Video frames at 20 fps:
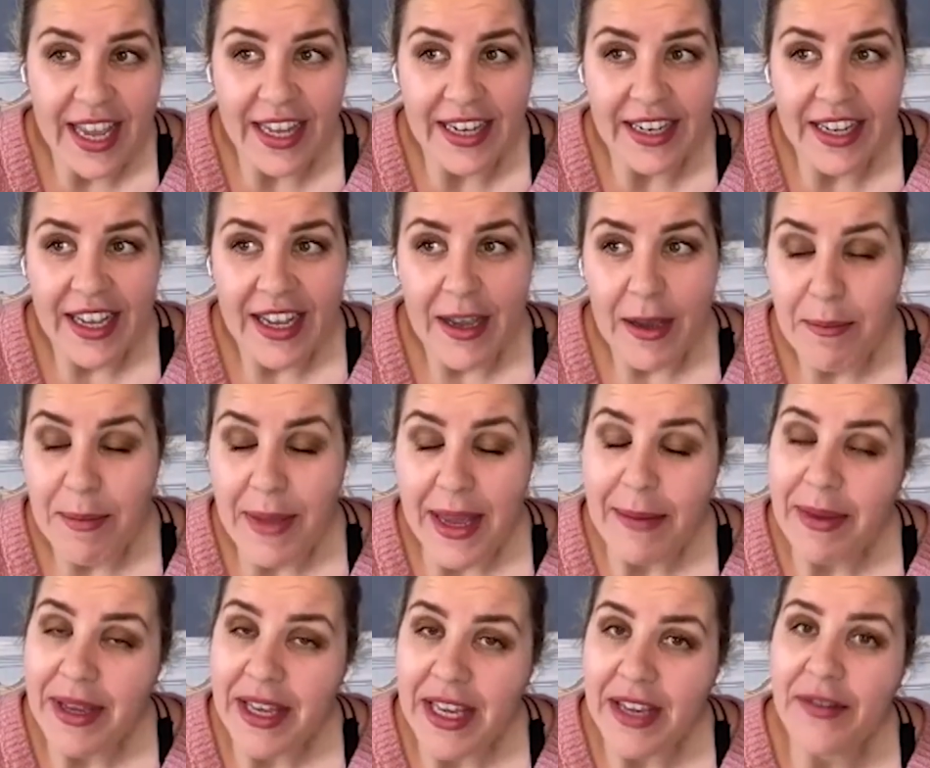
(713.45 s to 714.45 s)
and
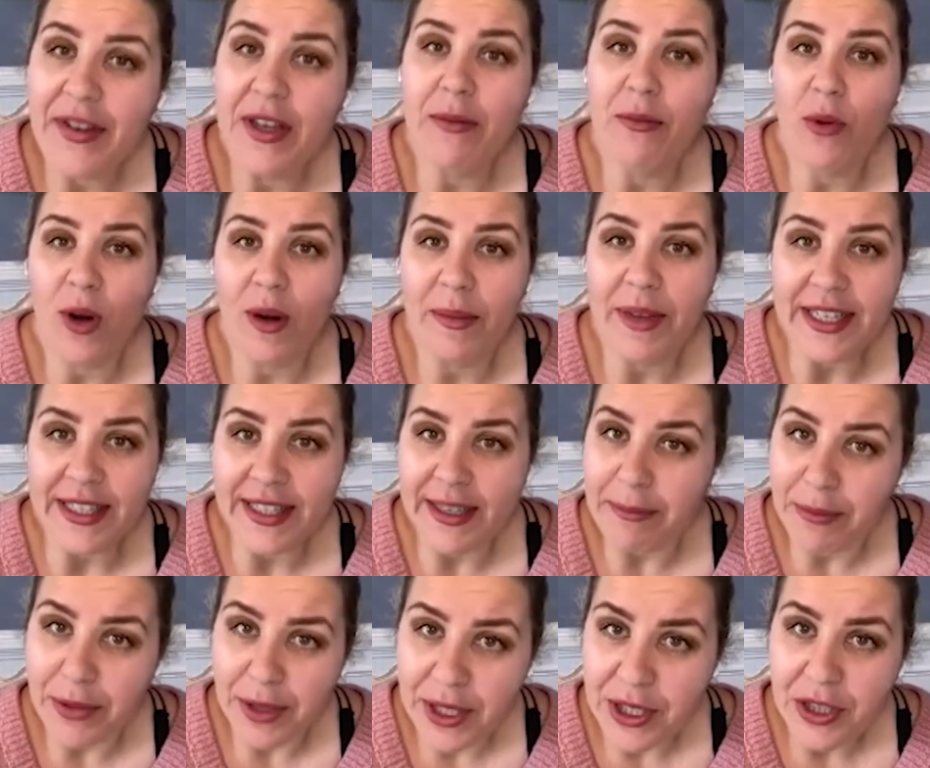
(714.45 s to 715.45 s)
maybe even more, because
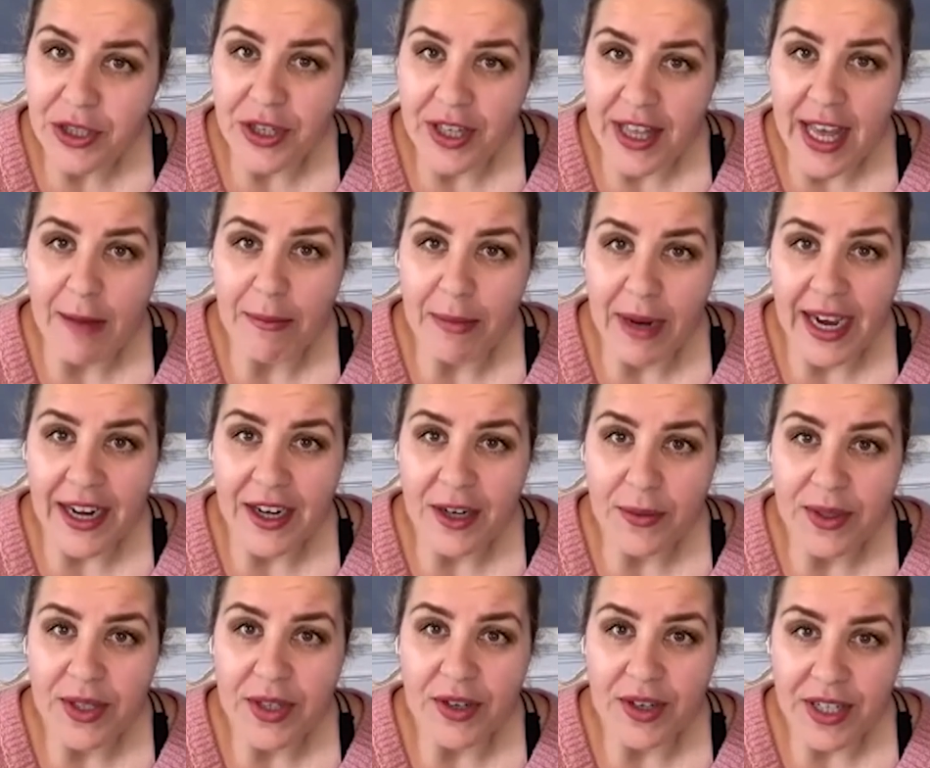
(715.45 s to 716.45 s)
I'm pretty sure that buyer
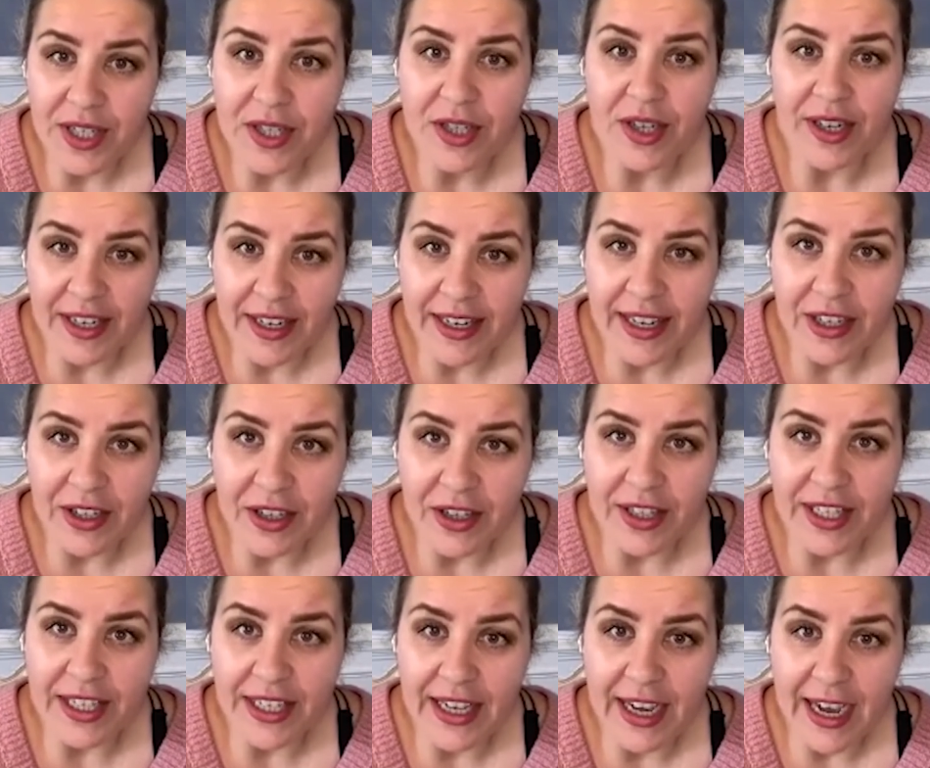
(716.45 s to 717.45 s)
was already starting to nickel
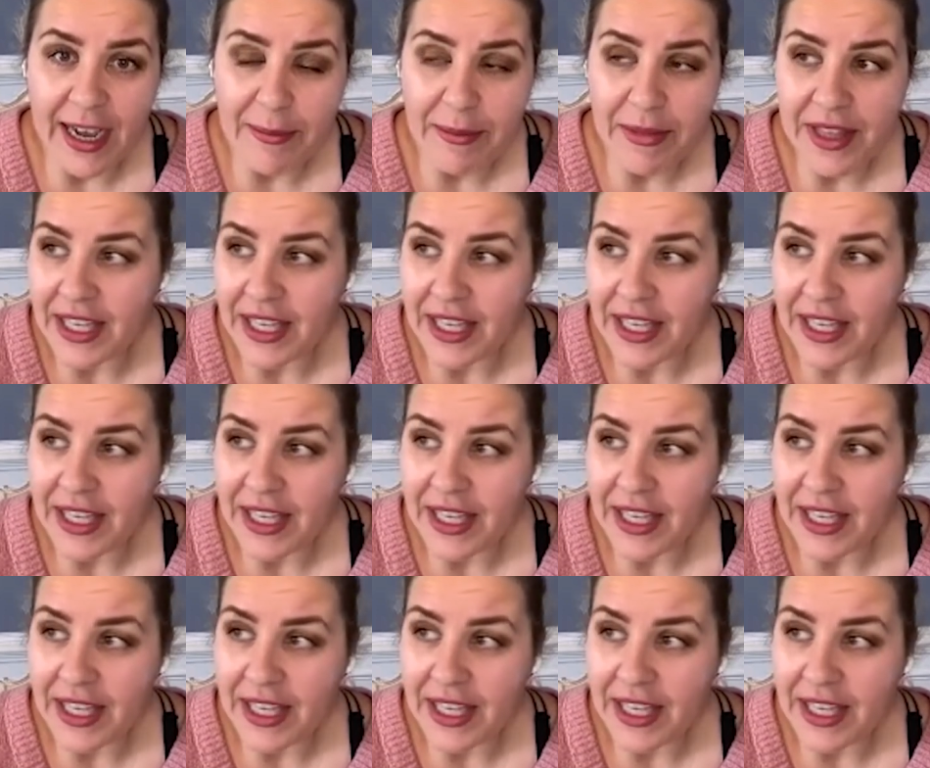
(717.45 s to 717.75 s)
and dime